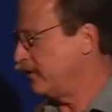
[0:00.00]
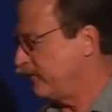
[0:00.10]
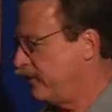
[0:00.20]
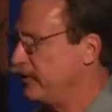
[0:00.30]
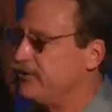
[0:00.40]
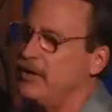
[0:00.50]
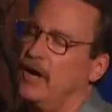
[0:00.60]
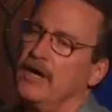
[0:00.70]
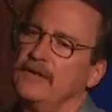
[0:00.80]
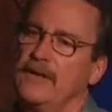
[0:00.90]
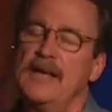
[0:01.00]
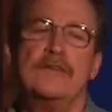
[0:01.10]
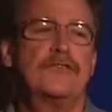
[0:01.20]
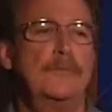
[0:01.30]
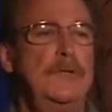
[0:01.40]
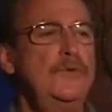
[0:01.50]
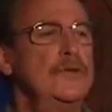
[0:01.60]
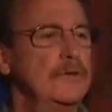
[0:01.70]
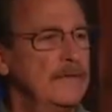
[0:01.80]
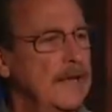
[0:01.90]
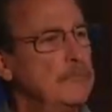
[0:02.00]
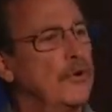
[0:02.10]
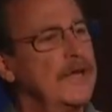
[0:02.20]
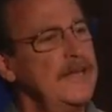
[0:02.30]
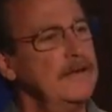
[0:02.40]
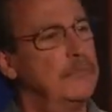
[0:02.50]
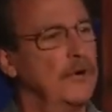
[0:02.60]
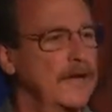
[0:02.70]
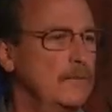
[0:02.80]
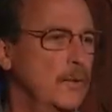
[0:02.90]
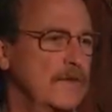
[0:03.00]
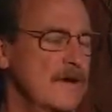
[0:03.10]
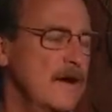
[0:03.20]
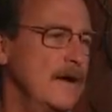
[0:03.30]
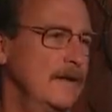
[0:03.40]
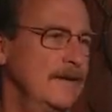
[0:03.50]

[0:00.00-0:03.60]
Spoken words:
tradition on today is communion, that breaking of bread with God.